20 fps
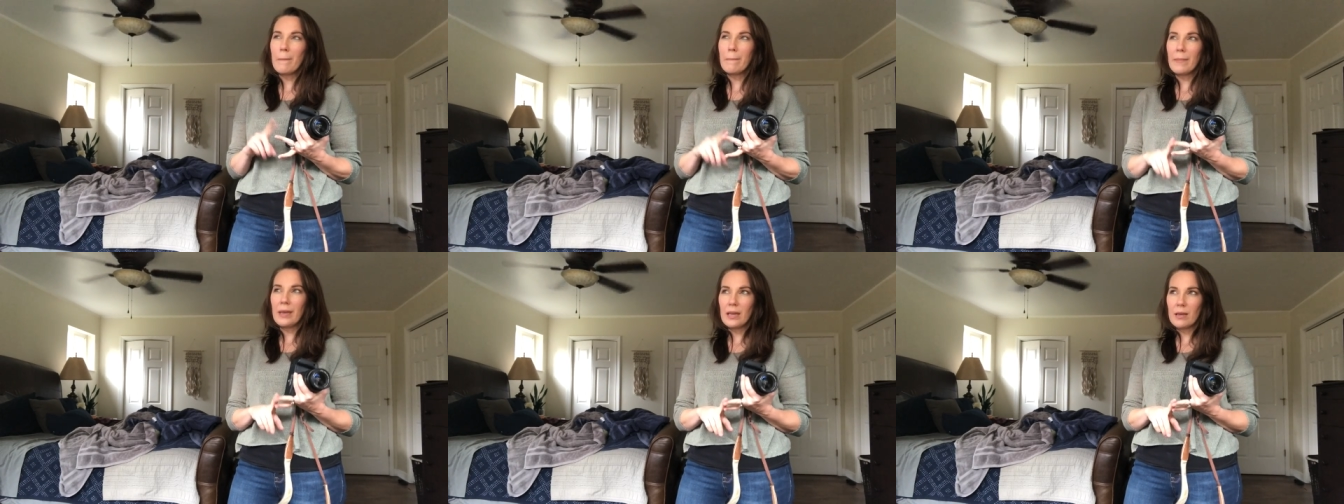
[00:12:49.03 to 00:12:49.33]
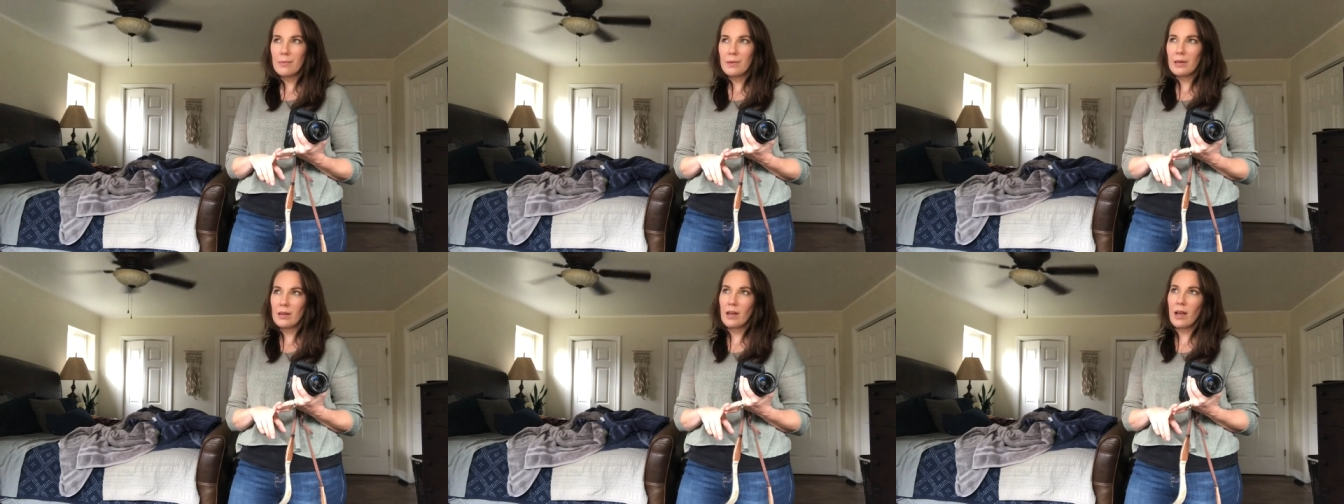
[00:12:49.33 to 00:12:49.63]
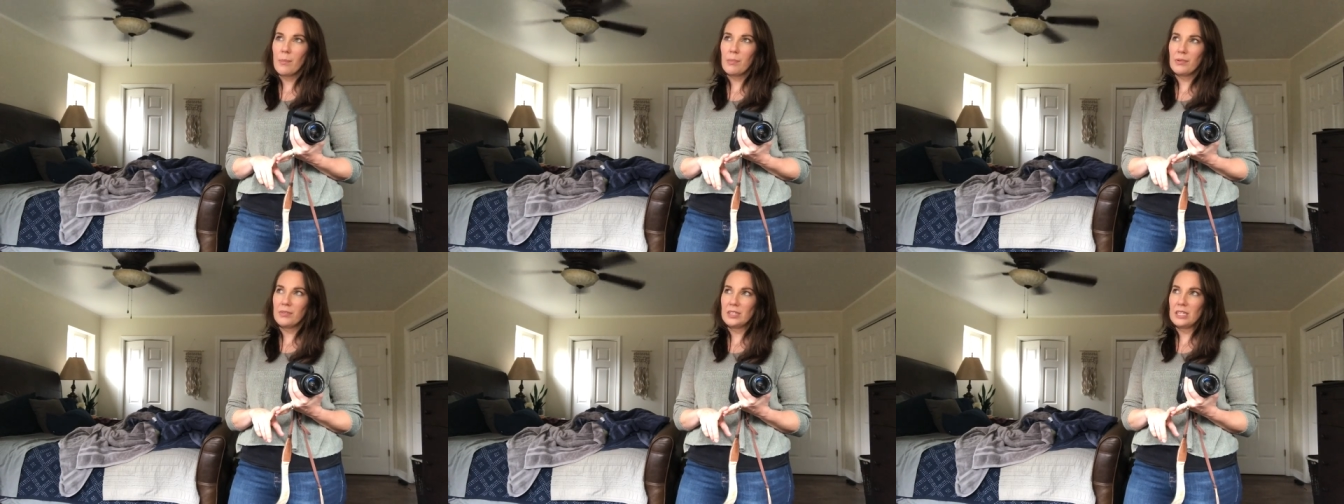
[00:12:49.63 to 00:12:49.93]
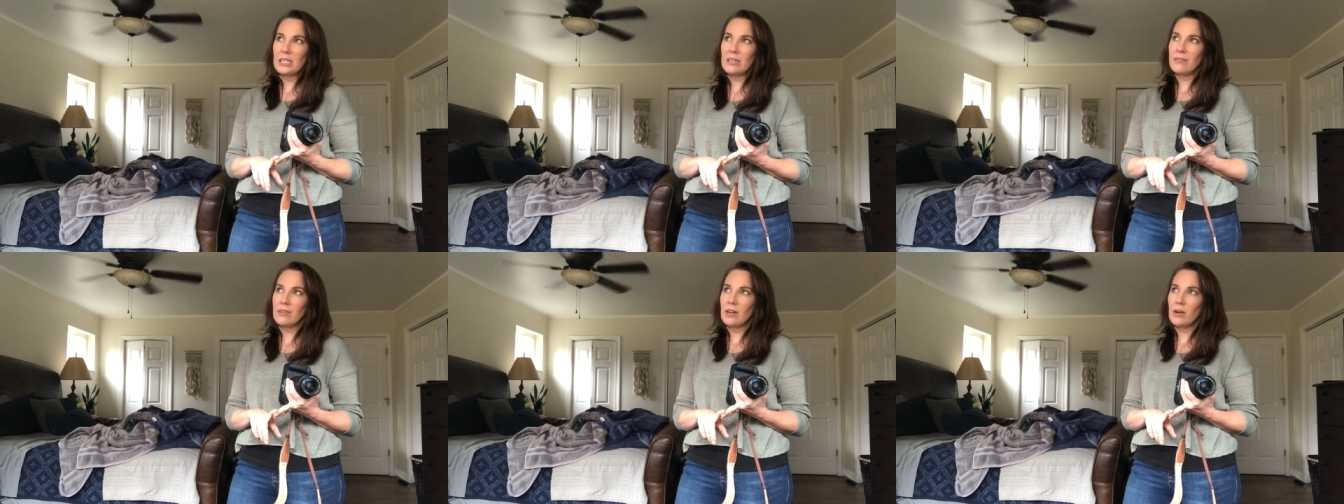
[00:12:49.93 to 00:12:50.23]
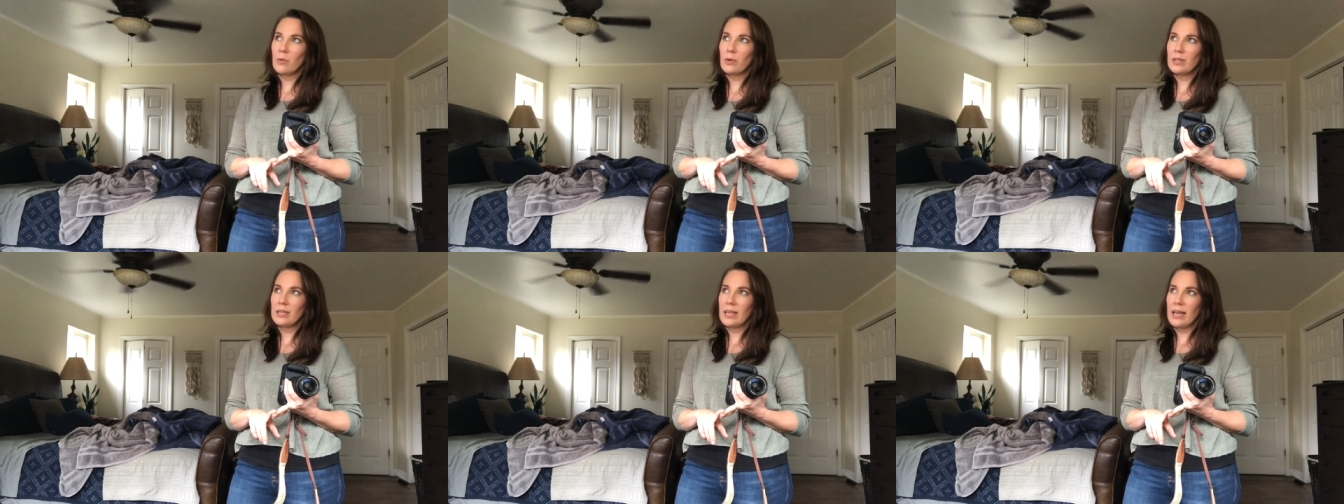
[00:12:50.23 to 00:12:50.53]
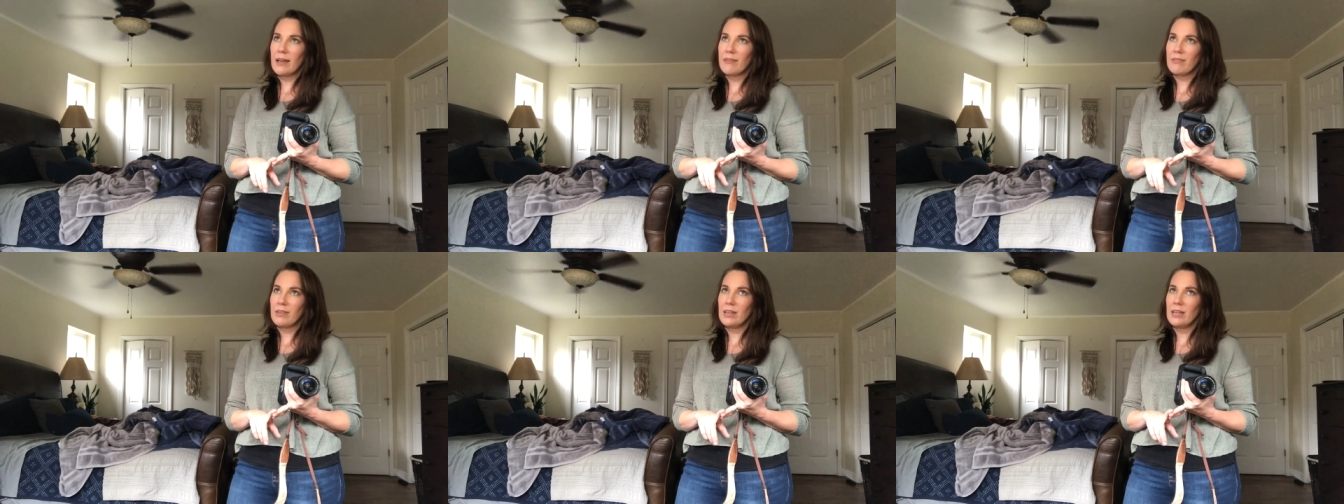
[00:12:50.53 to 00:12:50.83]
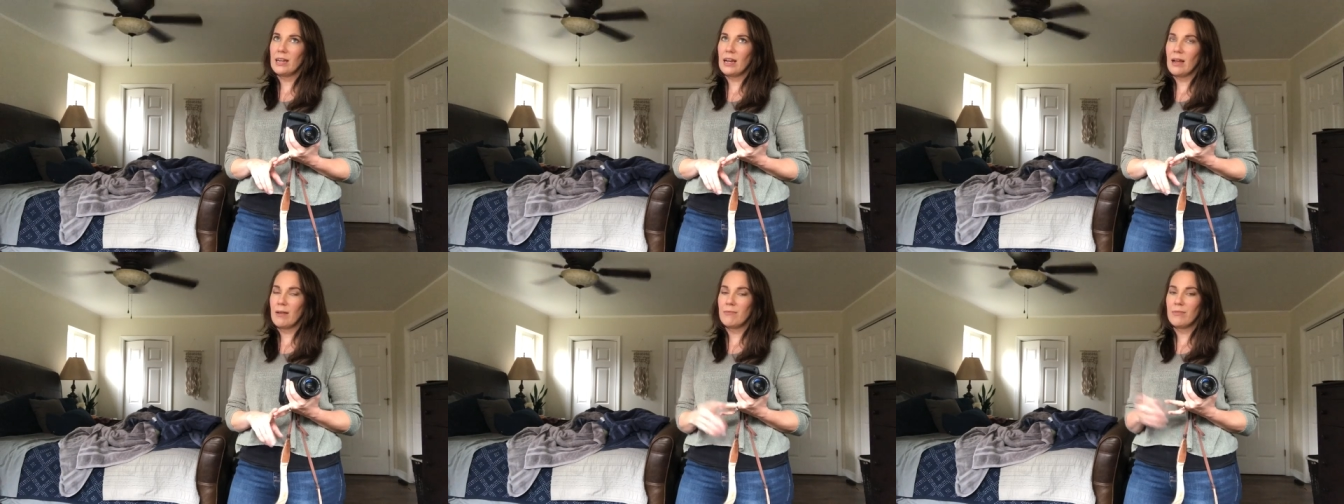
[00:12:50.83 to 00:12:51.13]
maybe a cup of tea if I don't want the
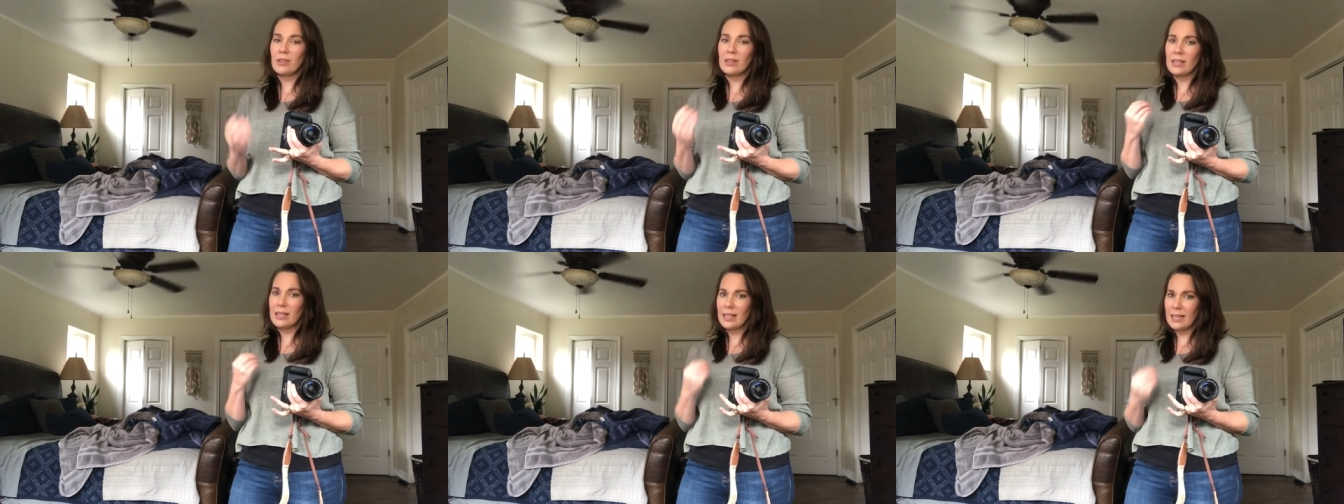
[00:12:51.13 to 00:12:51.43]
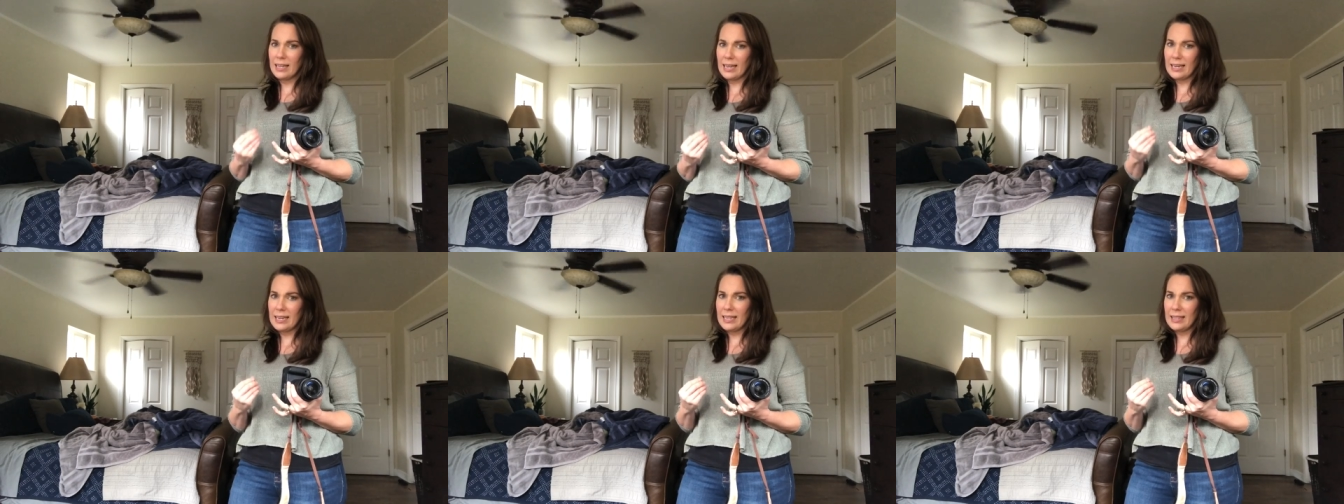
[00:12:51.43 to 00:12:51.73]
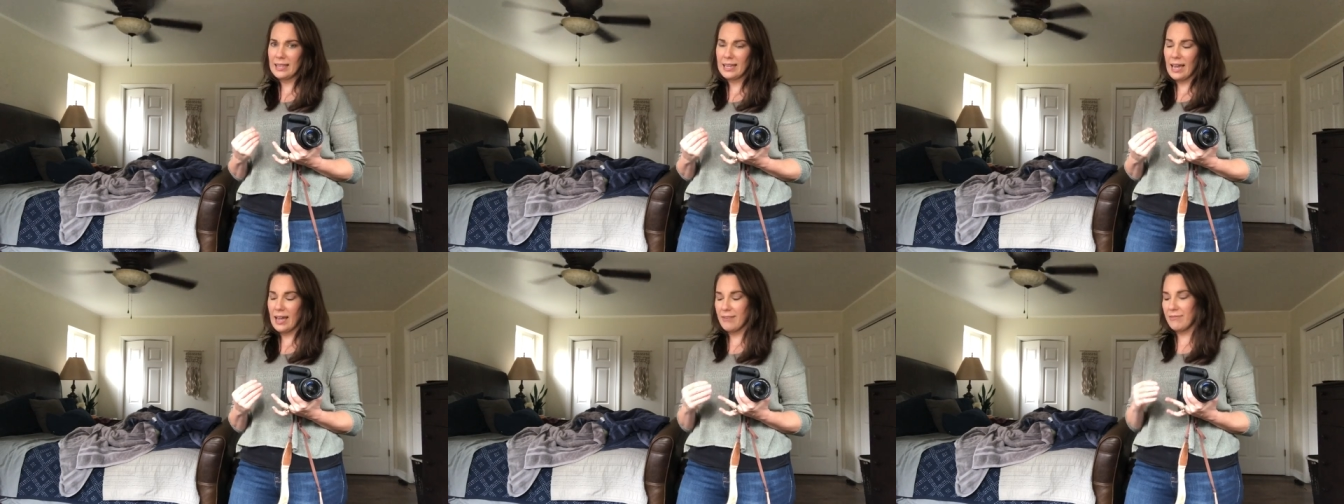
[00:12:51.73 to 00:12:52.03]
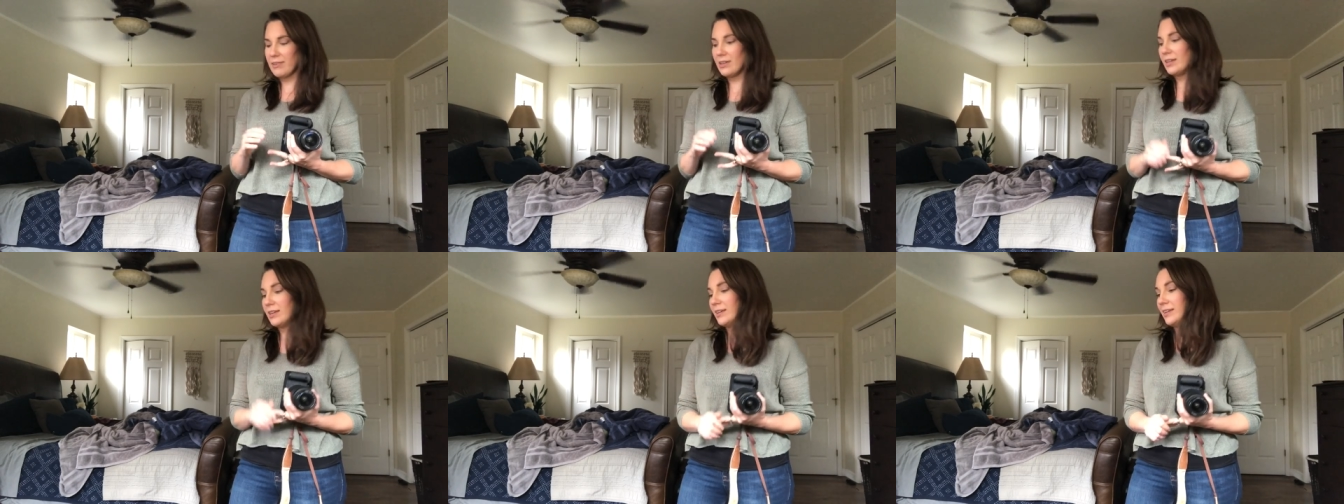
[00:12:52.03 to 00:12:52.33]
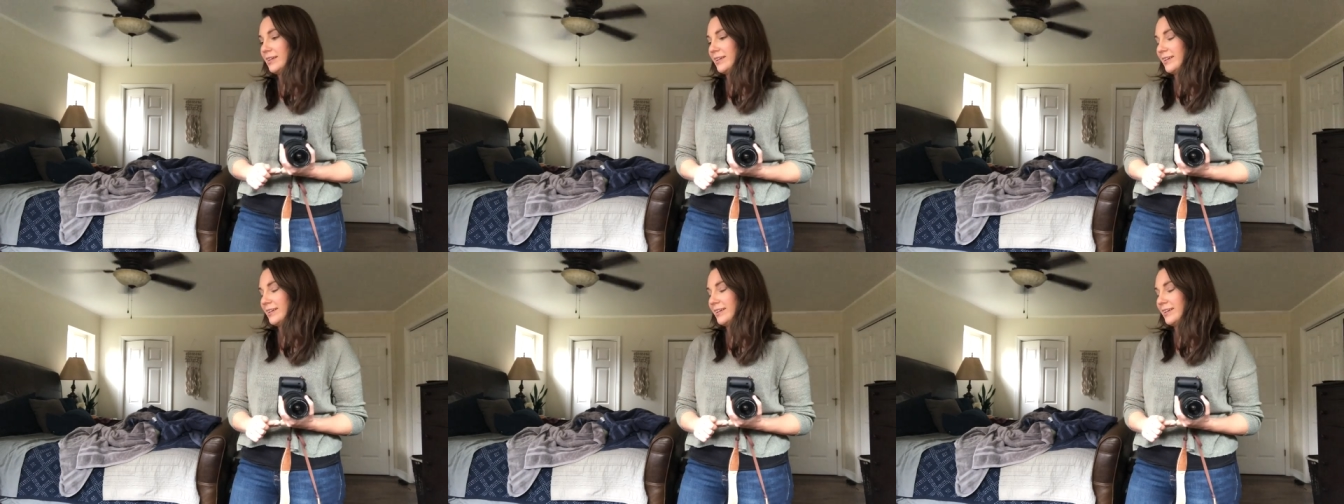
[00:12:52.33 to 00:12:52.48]
caffeine. I'm feeling like I need the caffeine.